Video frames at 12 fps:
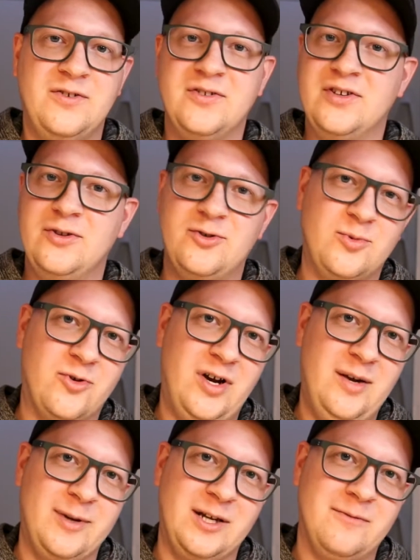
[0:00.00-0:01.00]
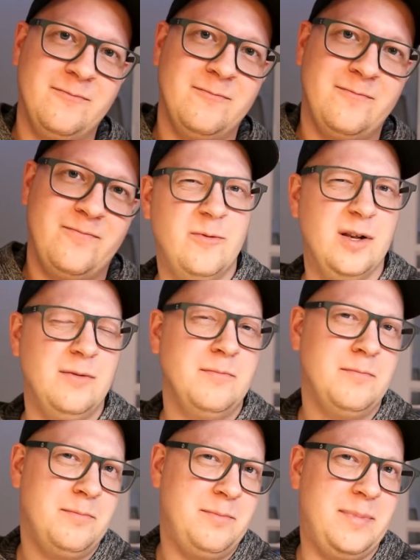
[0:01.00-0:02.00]
consider subscribing. Well,
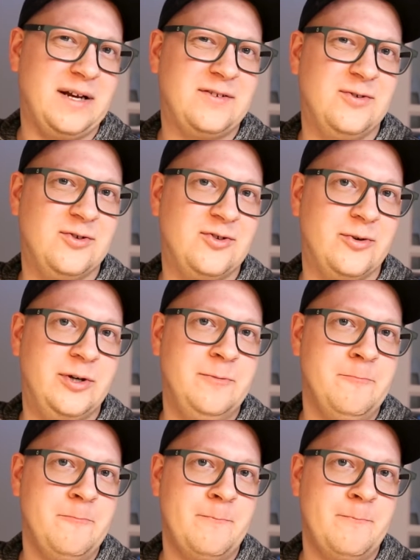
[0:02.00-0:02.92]
back to the story.